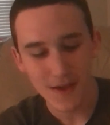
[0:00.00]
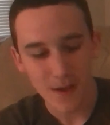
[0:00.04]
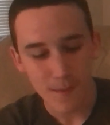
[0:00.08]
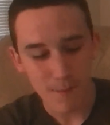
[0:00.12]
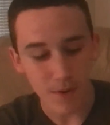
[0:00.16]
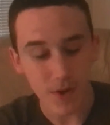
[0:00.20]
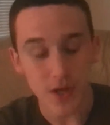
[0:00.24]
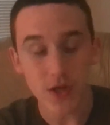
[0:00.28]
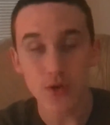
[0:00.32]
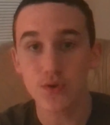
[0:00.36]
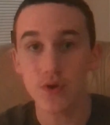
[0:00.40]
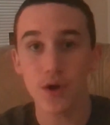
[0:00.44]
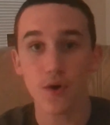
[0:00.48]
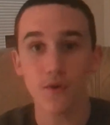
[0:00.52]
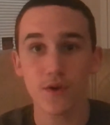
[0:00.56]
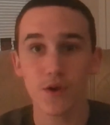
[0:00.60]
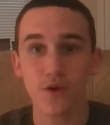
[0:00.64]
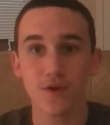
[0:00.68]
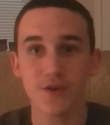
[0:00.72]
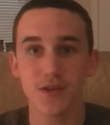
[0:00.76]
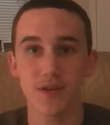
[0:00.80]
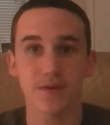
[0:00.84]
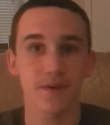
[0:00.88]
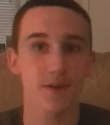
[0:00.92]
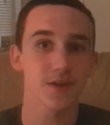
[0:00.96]
but you don't
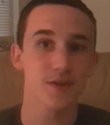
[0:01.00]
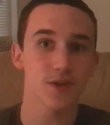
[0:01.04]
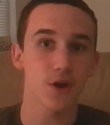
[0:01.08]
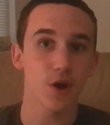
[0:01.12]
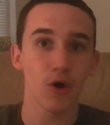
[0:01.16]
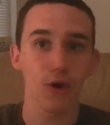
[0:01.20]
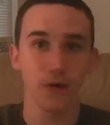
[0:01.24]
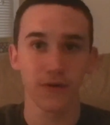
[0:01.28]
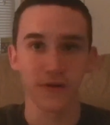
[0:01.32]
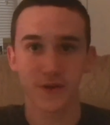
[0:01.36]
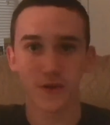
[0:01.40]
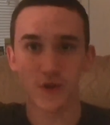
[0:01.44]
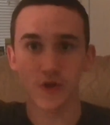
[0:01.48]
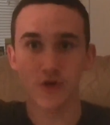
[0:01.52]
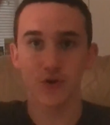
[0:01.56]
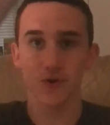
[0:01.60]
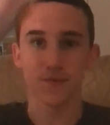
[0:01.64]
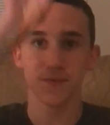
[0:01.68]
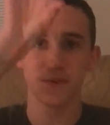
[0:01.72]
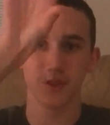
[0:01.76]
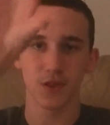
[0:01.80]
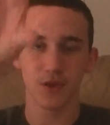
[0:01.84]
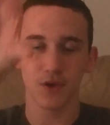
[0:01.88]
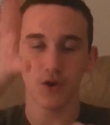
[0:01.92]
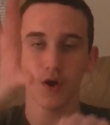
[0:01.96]
notice it because all the
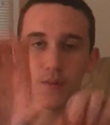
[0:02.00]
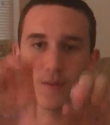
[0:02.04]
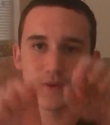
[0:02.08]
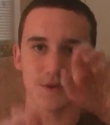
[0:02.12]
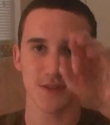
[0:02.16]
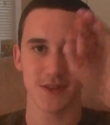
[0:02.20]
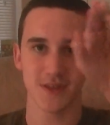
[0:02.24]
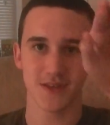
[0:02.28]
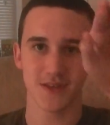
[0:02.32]
tubes look almost the